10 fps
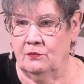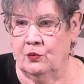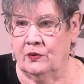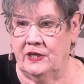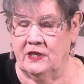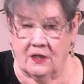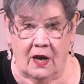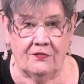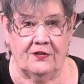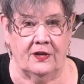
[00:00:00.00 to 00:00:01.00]
But when he
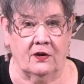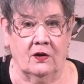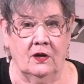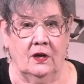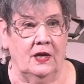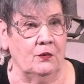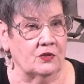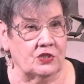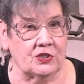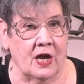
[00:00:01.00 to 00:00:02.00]
got there, he
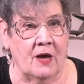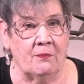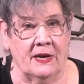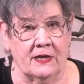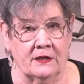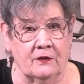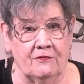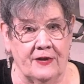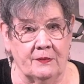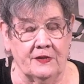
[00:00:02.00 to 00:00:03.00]
was stopped by a little
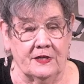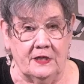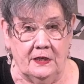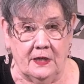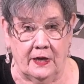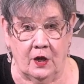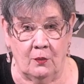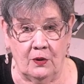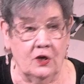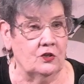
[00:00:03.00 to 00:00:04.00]
family that needed
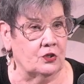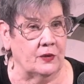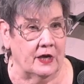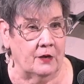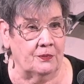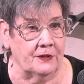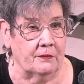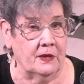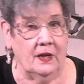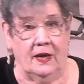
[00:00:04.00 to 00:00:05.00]
help, so he helps them.